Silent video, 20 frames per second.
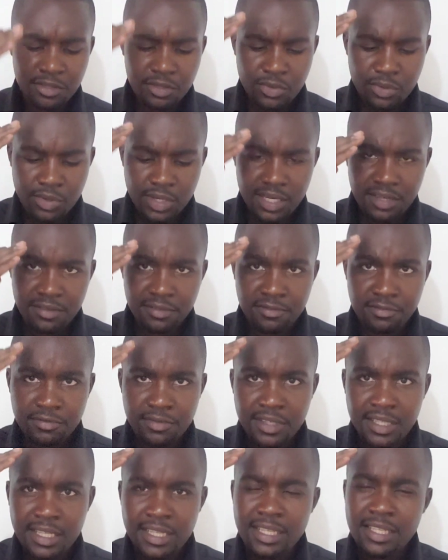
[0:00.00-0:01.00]
you have
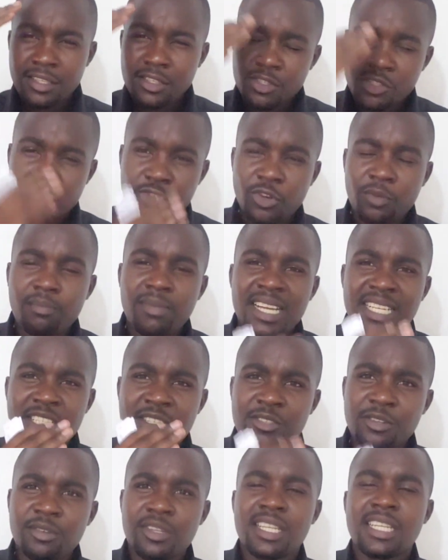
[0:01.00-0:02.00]
so
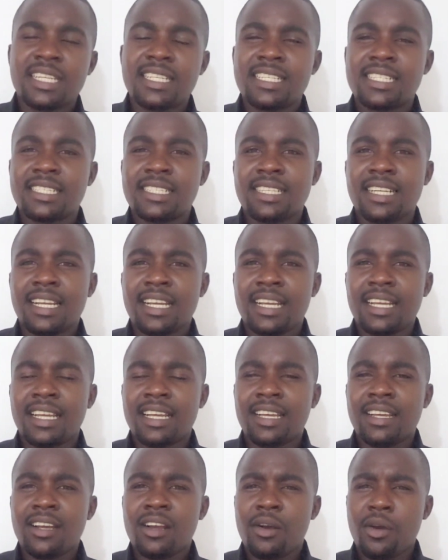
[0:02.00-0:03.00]
much knowledge
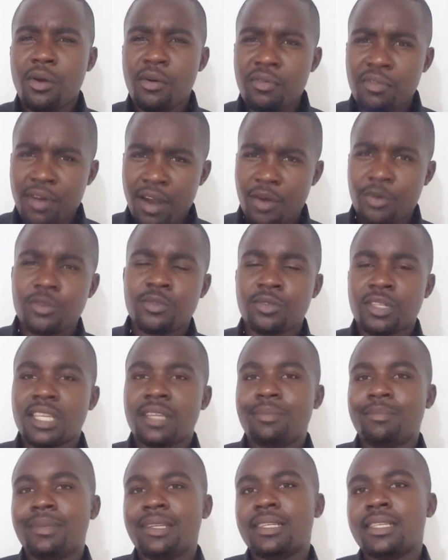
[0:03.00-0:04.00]
of how to
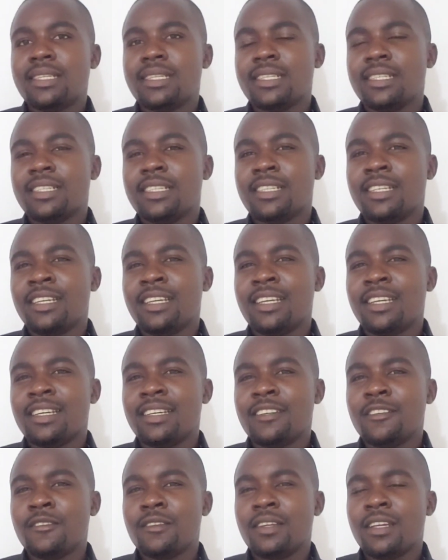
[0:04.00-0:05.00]
keep it.
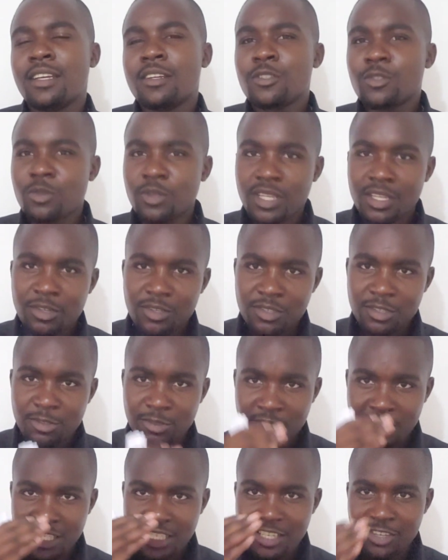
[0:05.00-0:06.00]
So you're not
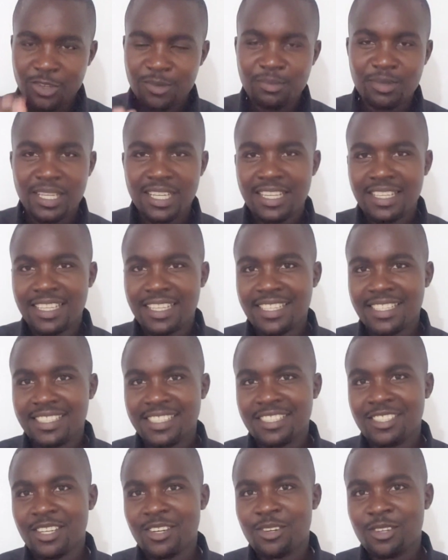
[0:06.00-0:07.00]
only helping
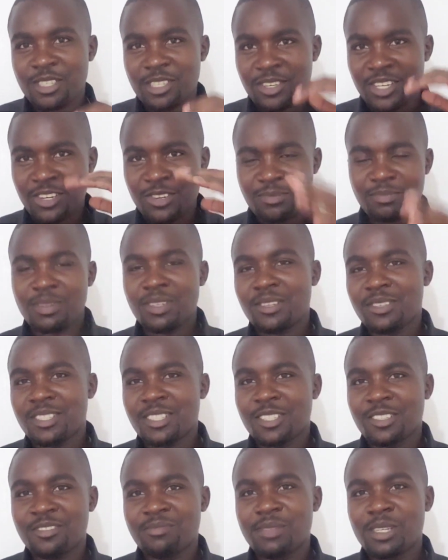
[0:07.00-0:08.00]
others, you're also helping
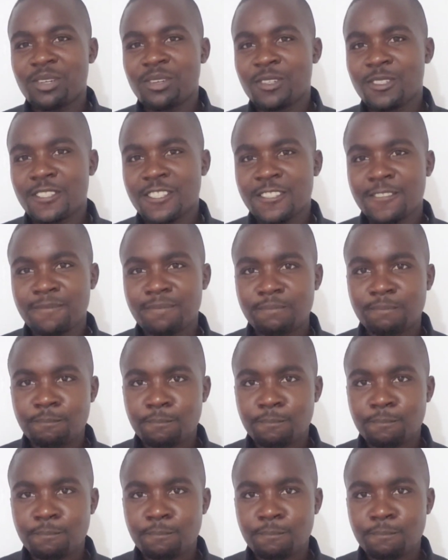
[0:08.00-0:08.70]
yourself, because